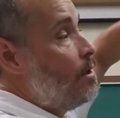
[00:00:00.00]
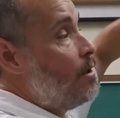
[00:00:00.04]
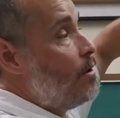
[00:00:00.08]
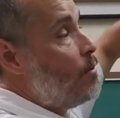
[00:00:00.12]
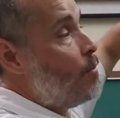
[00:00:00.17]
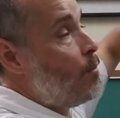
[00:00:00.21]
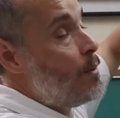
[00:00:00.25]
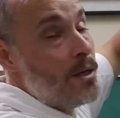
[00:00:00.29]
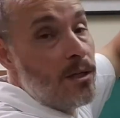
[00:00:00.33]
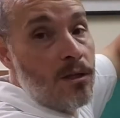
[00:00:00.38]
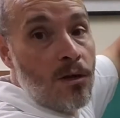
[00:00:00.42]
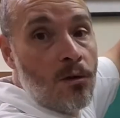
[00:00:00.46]

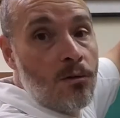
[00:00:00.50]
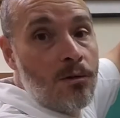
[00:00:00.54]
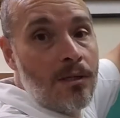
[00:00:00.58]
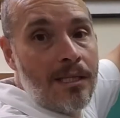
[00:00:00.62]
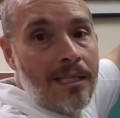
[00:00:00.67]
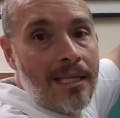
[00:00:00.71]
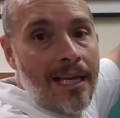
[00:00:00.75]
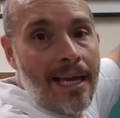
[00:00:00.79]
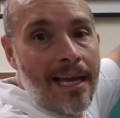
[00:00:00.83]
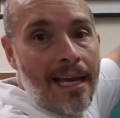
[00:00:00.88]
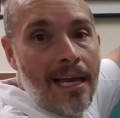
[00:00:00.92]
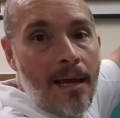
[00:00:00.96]
We don't
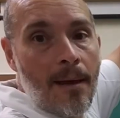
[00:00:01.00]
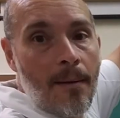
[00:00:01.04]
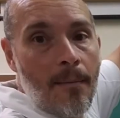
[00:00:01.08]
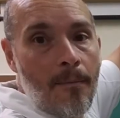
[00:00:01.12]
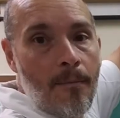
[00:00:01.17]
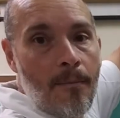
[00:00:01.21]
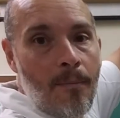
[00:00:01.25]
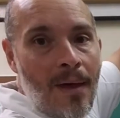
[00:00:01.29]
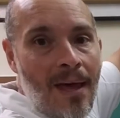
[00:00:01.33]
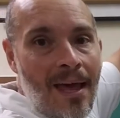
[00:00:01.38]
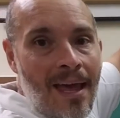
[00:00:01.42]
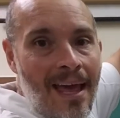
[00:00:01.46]
say
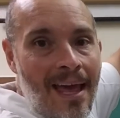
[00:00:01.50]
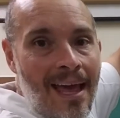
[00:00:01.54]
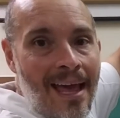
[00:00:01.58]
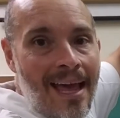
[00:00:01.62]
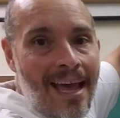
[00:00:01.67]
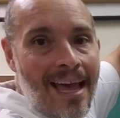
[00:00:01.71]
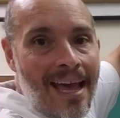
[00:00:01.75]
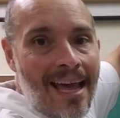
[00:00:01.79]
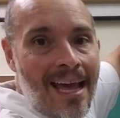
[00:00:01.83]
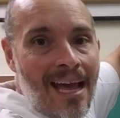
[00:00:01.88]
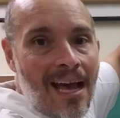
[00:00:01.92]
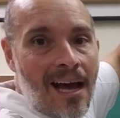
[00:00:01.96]

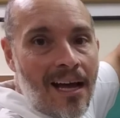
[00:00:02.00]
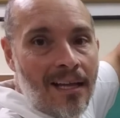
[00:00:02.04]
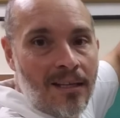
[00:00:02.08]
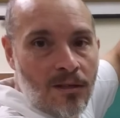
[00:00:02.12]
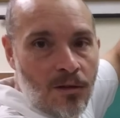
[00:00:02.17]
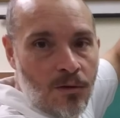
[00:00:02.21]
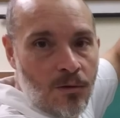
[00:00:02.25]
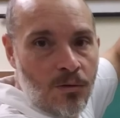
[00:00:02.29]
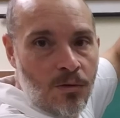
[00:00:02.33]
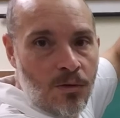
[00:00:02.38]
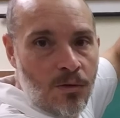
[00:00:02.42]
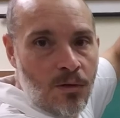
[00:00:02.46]
pay
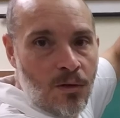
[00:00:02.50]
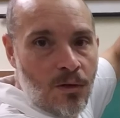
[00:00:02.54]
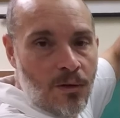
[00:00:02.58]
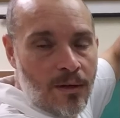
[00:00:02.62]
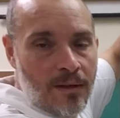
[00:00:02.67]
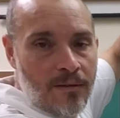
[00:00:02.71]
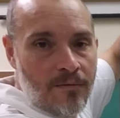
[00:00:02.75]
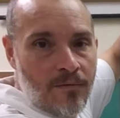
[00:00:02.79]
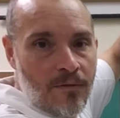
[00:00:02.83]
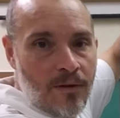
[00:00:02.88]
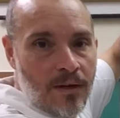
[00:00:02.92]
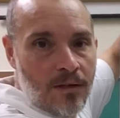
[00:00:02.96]
attention in
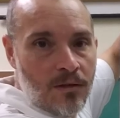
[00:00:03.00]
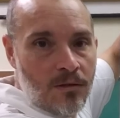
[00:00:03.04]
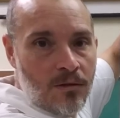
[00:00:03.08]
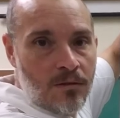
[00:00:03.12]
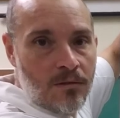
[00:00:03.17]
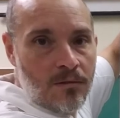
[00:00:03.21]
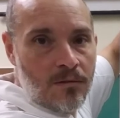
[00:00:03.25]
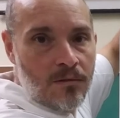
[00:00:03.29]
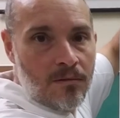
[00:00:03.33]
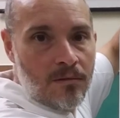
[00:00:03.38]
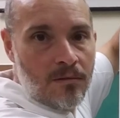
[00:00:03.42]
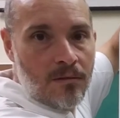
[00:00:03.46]
French.
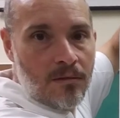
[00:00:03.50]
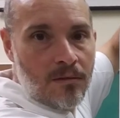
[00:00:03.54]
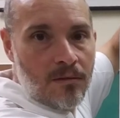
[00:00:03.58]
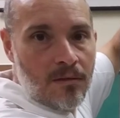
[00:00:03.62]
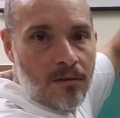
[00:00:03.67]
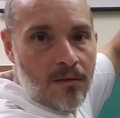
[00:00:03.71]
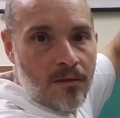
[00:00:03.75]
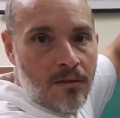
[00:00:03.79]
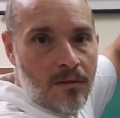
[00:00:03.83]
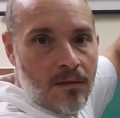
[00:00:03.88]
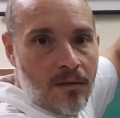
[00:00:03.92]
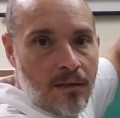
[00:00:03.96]

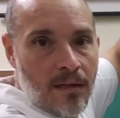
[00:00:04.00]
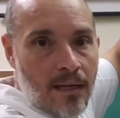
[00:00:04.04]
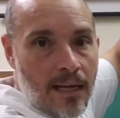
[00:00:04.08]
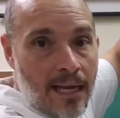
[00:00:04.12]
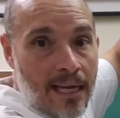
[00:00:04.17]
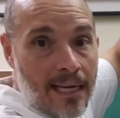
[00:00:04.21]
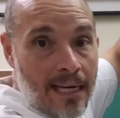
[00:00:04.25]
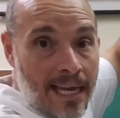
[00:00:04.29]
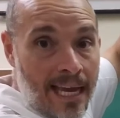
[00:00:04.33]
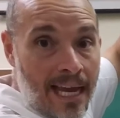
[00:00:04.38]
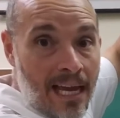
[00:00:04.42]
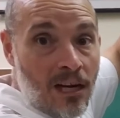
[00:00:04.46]
In
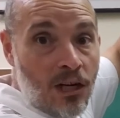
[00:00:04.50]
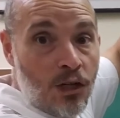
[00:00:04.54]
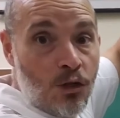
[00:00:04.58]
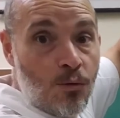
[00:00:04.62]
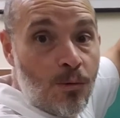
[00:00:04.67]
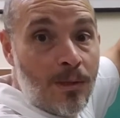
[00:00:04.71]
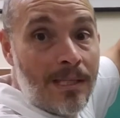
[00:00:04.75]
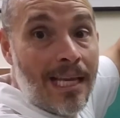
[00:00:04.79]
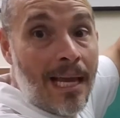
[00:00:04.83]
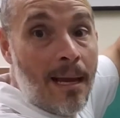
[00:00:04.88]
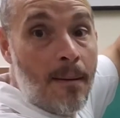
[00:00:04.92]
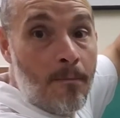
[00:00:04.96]
English, we
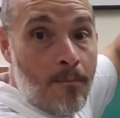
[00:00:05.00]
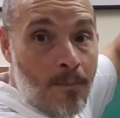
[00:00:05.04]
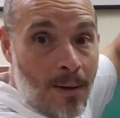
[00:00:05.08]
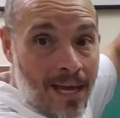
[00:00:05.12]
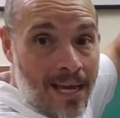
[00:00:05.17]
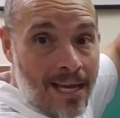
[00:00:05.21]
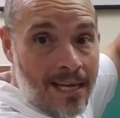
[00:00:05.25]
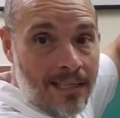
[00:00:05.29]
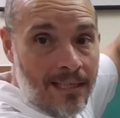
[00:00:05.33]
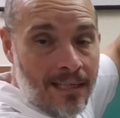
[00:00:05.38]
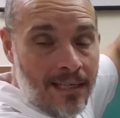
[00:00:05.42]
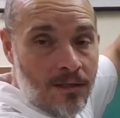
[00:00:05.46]
say pay
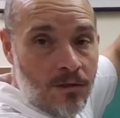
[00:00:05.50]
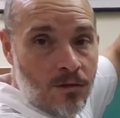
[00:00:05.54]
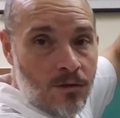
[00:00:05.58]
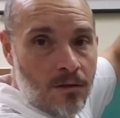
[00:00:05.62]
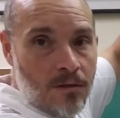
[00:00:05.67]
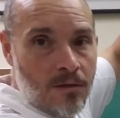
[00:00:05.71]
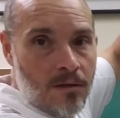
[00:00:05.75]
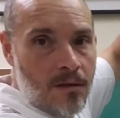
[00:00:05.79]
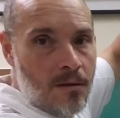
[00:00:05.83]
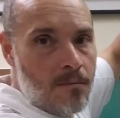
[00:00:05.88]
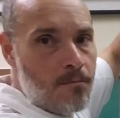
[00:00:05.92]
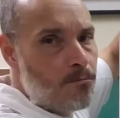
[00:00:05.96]
attention.
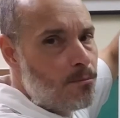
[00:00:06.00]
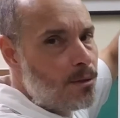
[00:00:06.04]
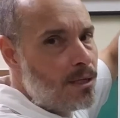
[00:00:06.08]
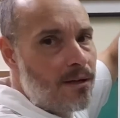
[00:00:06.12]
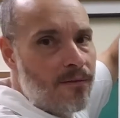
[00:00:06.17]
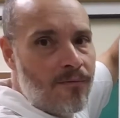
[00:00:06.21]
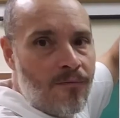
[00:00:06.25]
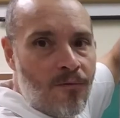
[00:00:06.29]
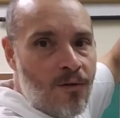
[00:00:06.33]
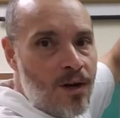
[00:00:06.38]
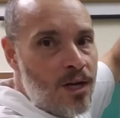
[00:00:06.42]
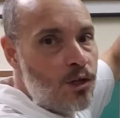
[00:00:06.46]
But in
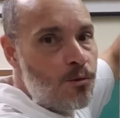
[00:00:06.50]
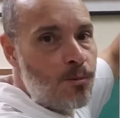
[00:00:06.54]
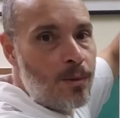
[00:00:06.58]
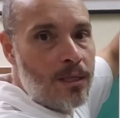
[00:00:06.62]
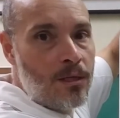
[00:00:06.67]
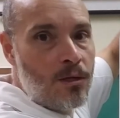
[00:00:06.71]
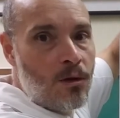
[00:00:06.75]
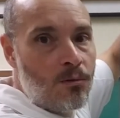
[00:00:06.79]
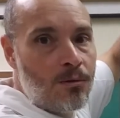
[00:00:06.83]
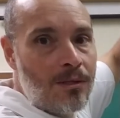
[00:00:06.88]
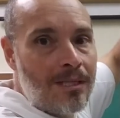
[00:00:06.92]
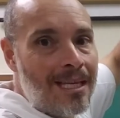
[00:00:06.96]
French, we
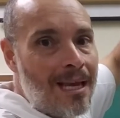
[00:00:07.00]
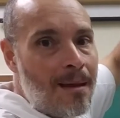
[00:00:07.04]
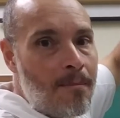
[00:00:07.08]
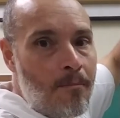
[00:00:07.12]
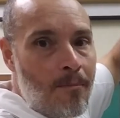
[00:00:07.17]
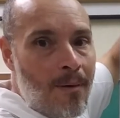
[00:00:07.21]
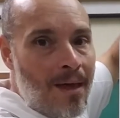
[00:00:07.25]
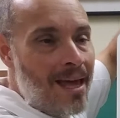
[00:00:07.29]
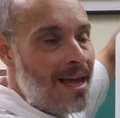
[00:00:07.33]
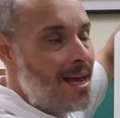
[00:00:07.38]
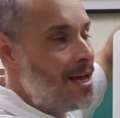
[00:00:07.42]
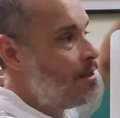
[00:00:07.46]
don't say
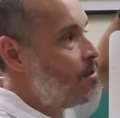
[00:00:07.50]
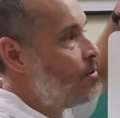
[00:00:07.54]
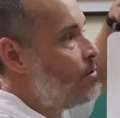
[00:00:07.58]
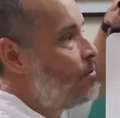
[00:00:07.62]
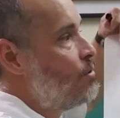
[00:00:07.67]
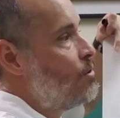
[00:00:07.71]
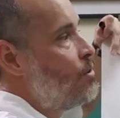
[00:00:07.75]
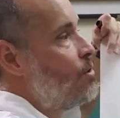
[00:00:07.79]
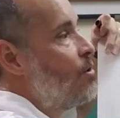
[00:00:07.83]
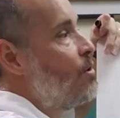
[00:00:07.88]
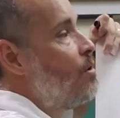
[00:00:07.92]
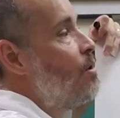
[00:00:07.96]
pay
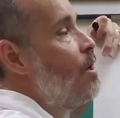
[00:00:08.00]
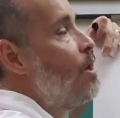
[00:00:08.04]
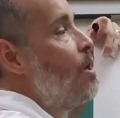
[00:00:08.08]
attention.